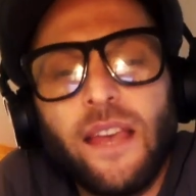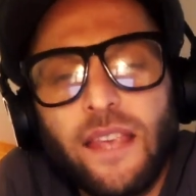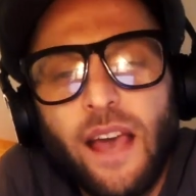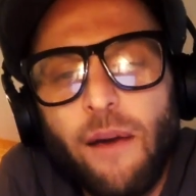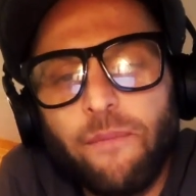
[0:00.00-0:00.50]

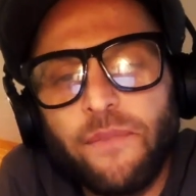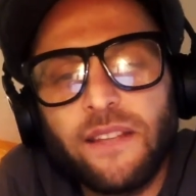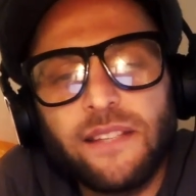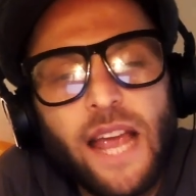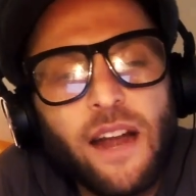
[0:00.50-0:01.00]
Yep,
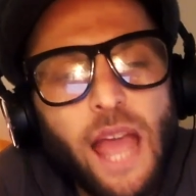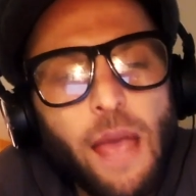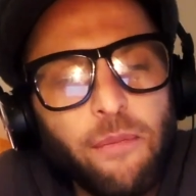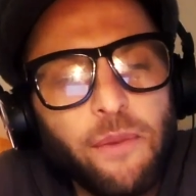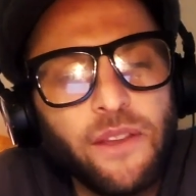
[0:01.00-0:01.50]
this is Aaron
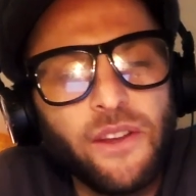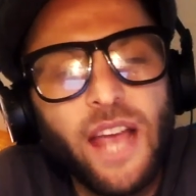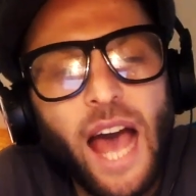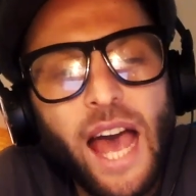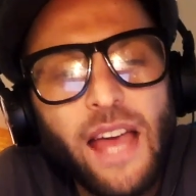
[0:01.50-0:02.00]
Abelman, your
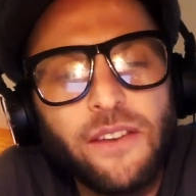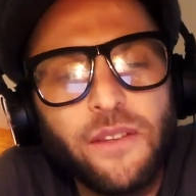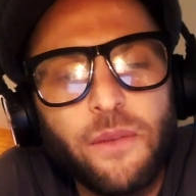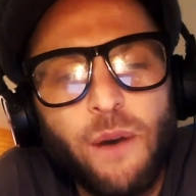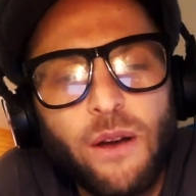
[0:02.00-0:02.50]
guide
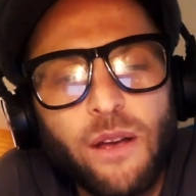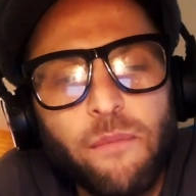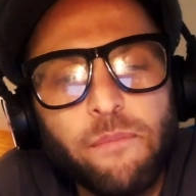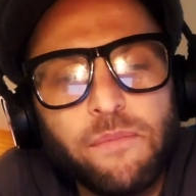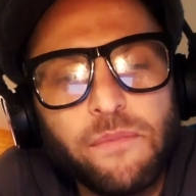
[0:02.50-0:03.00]
to the
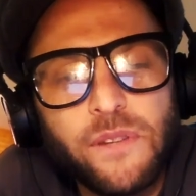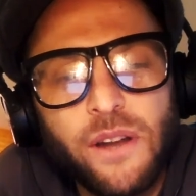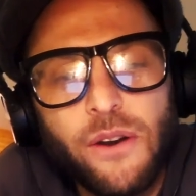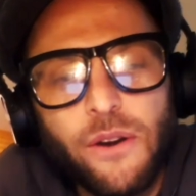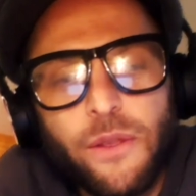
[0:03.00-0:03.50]
Welcome
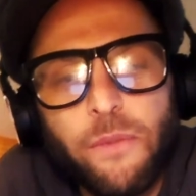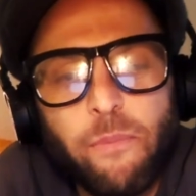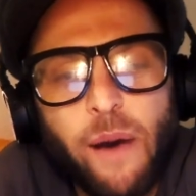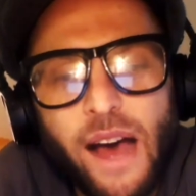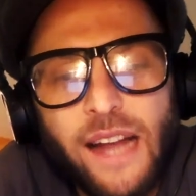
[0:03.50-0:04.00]
to Earth
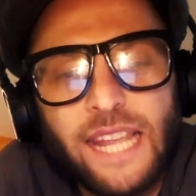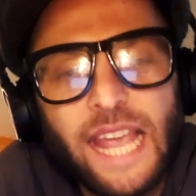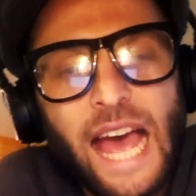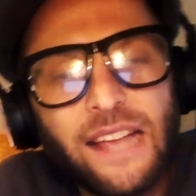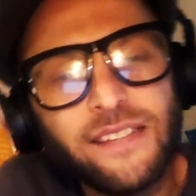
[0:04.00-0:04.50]

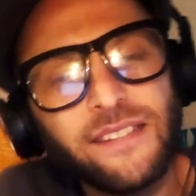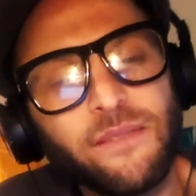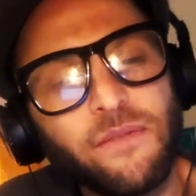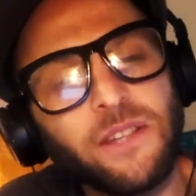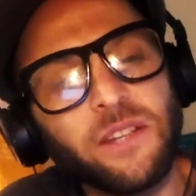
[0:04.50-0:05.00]
podcast,
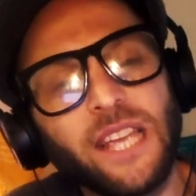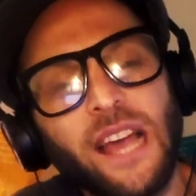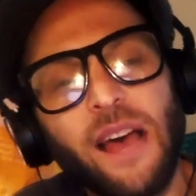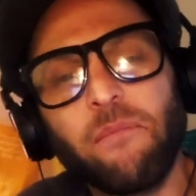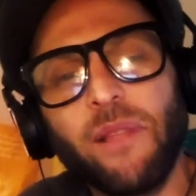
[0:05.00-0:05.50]
officially
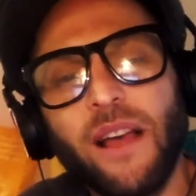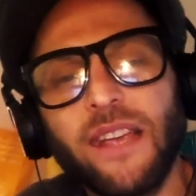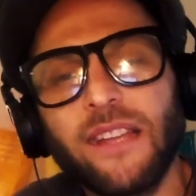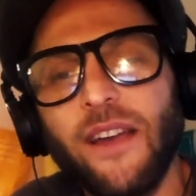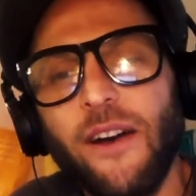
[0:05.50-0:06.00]

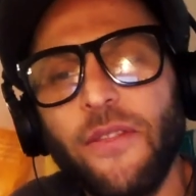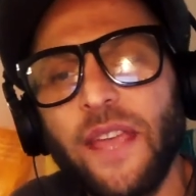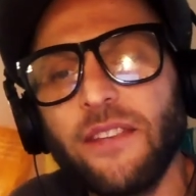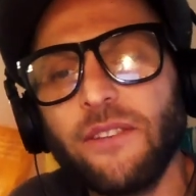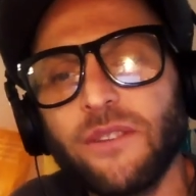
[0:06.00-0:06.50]
unplugging, y'all.
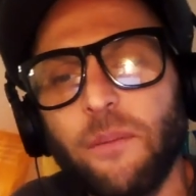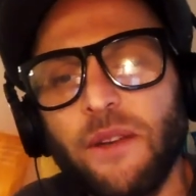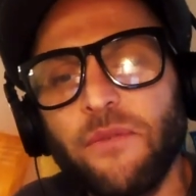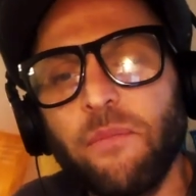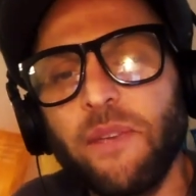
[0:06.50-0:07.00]
Thank you so
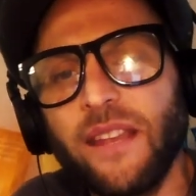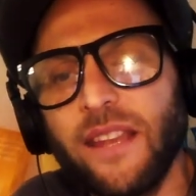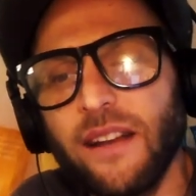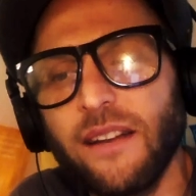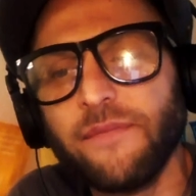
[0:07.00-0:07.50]
much for being
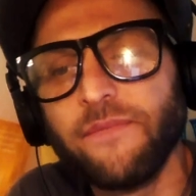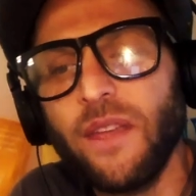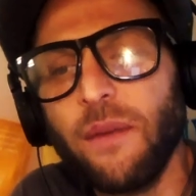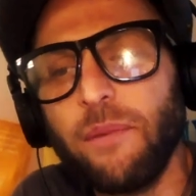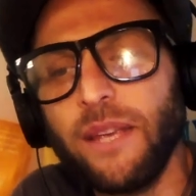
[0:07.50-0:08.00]
here.
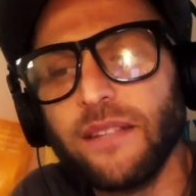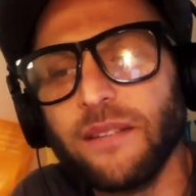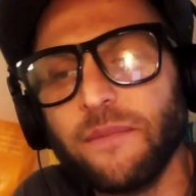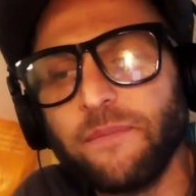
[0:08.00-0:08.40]
Peace.